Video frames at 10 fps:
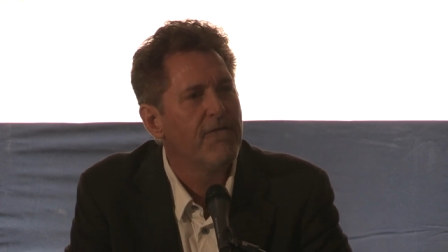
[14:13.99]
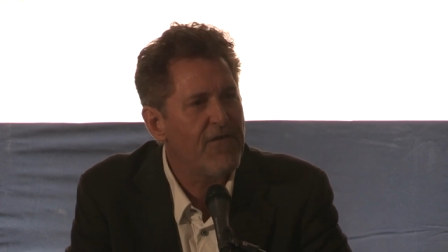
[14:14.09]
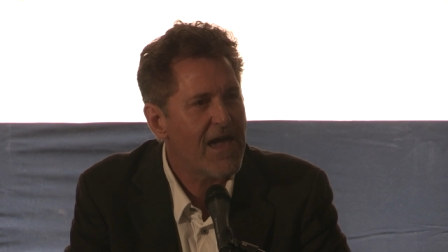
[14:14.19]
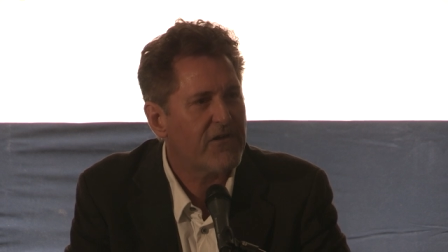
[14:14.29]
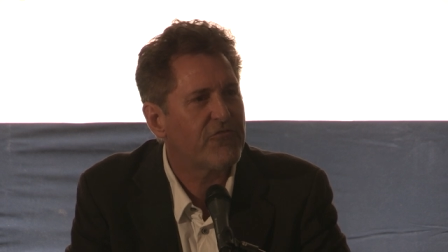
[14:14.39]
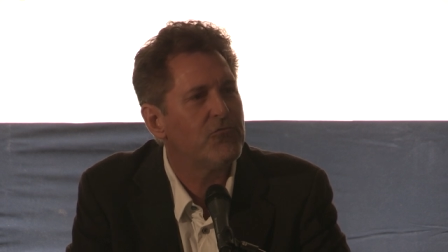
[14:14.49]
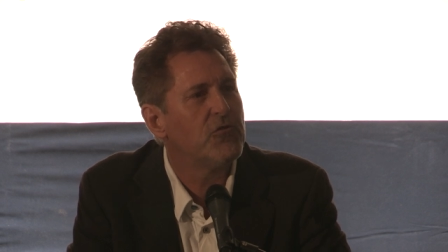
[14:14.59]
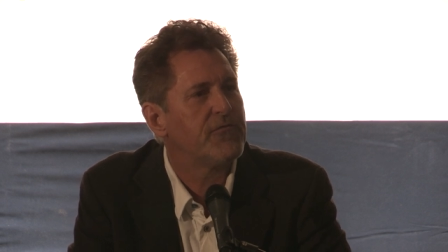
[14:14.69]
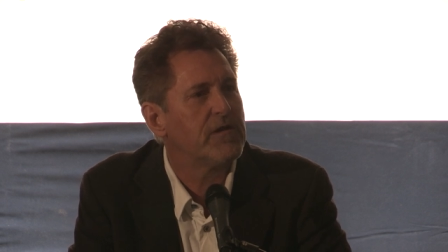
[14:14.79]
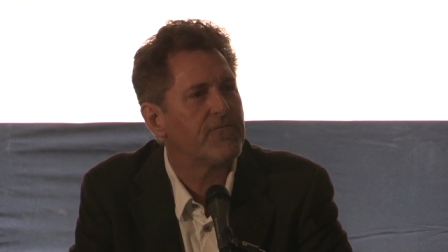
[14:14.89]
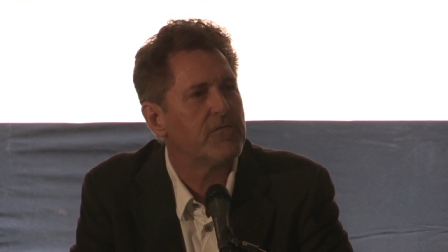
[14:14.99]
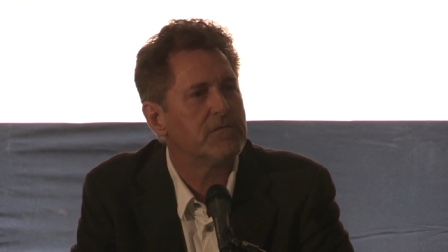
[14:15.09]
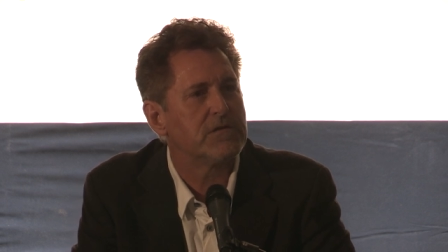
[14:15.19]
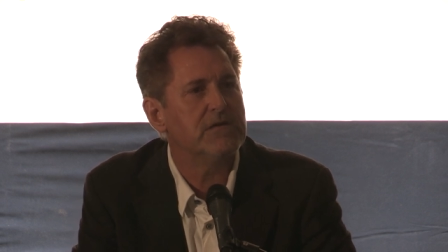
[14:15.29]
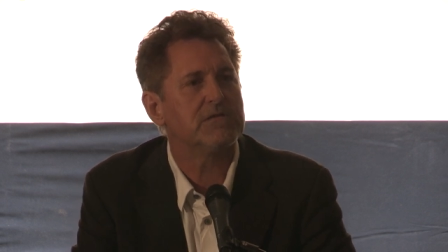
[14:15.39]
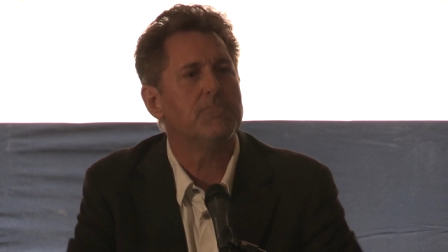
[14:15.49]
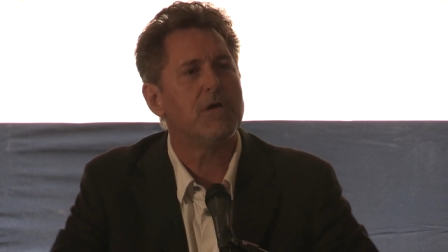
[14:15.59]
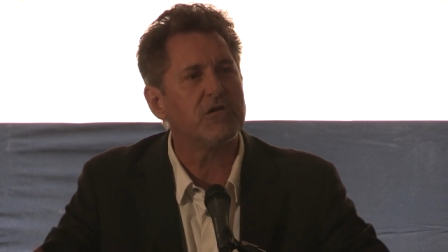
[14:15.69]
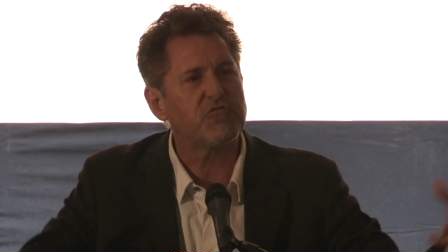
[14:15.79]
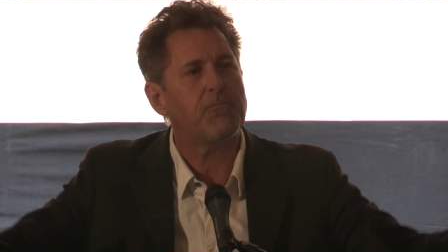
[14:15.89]
Factual differences
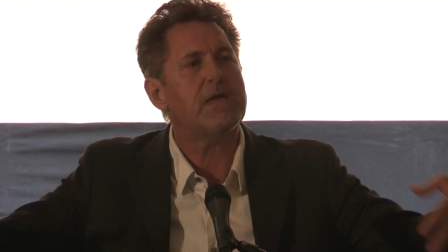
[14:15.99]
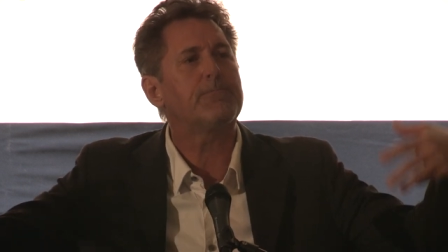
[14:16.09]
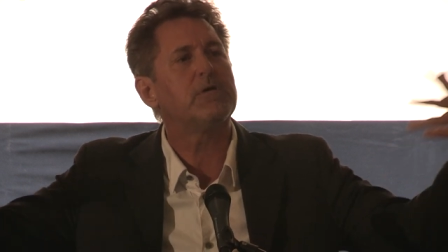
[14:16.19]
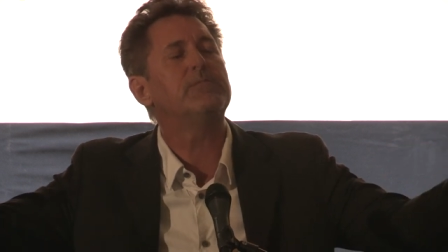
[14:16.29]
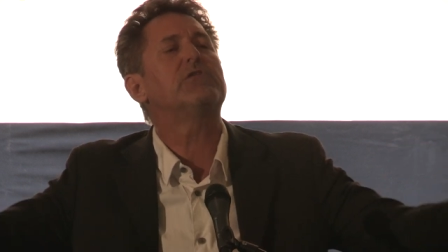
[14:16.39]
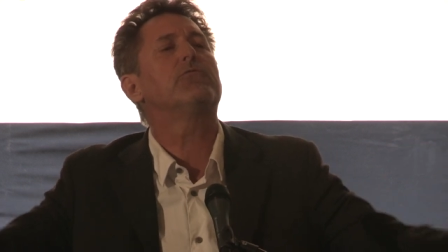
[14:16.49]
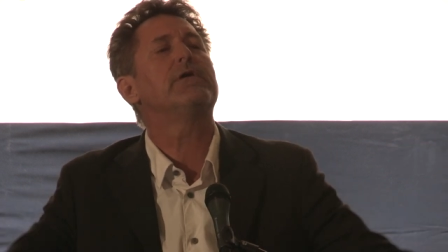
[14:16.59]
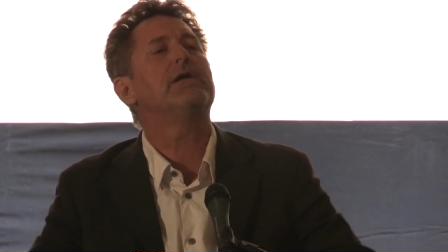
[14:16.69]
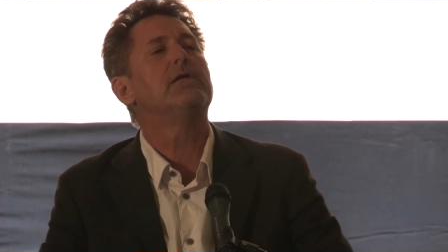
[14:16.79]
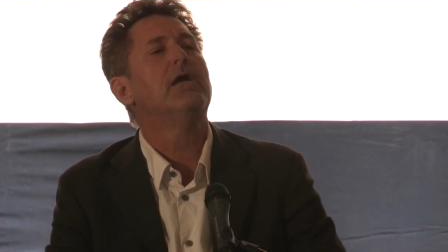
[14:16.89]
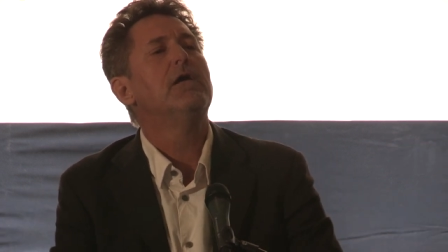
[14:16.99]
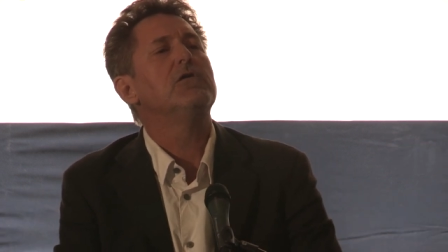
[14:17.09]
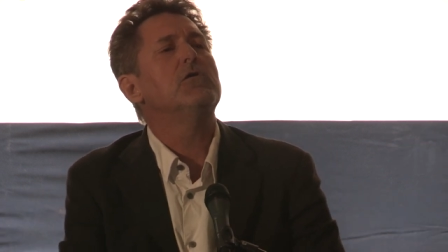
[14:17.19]
amongst people between